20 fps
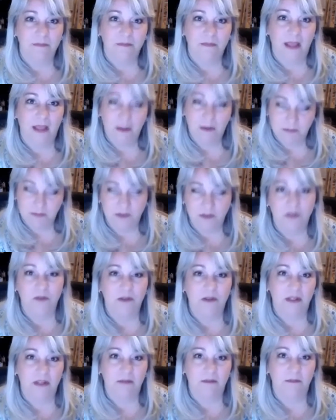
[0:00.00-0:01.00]

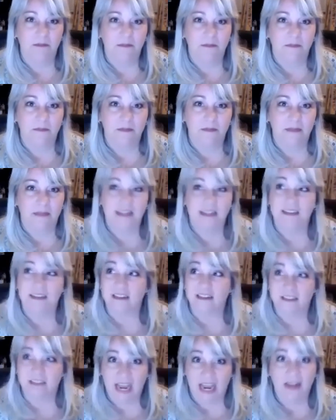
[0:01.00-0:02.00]
Absolutely. That's
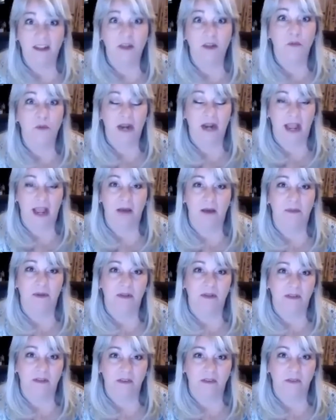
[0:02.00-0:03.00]
exactly what
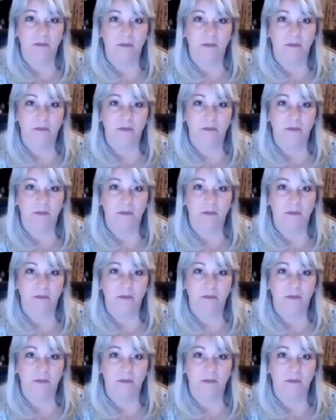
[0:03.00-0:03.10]
happens,